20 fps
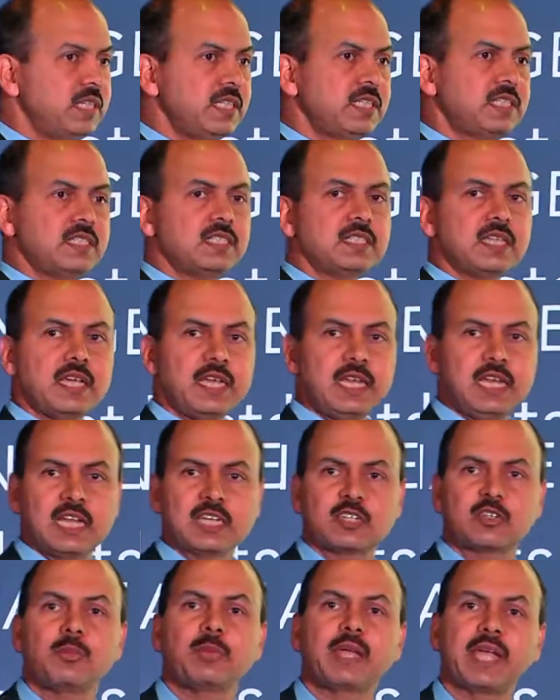this is an
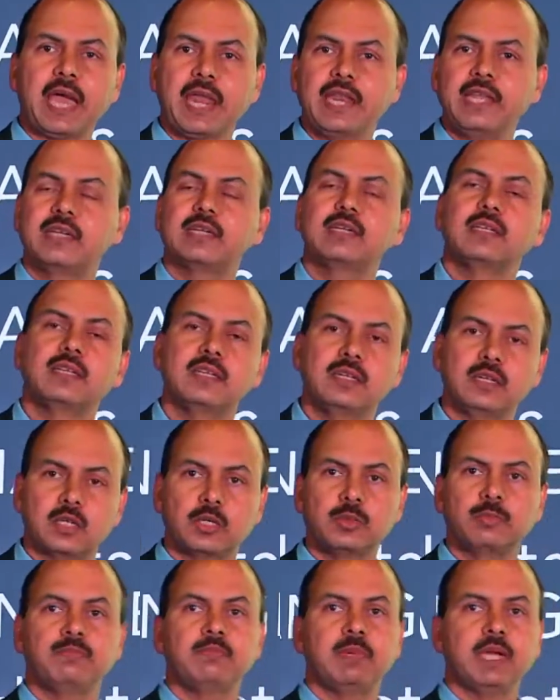electromechanical
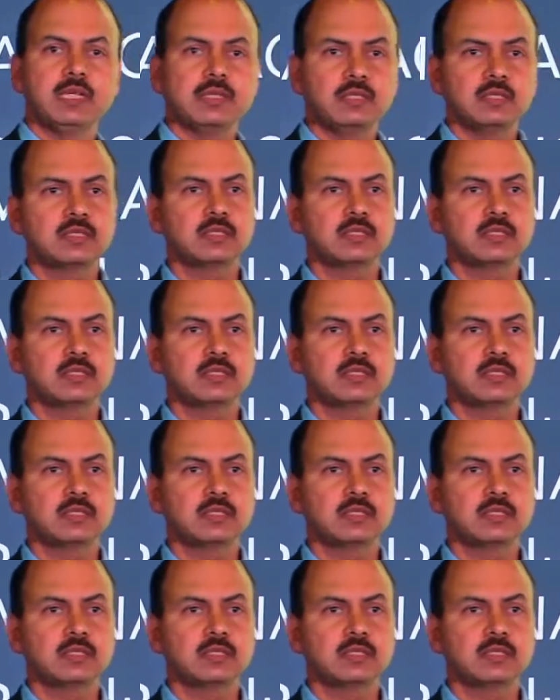equipment.